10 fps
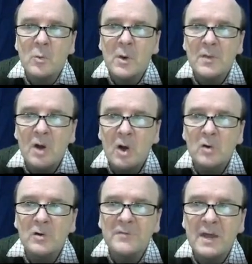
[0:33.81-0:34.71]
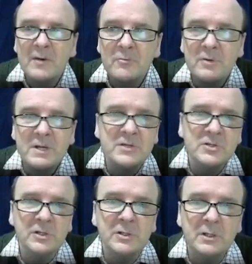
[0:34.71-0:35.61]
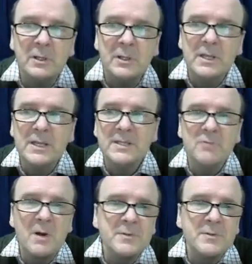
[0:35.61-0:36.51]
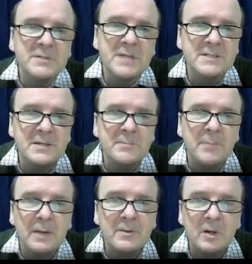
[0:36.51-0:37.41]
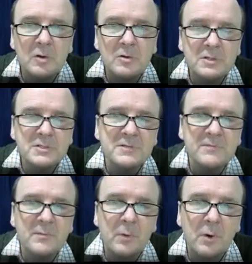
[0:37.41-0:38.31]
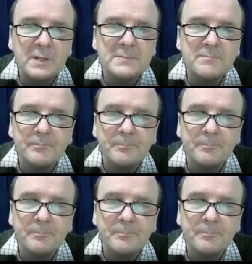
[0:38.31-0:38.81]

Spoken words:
where the whole of that region is represented by the locus of a point.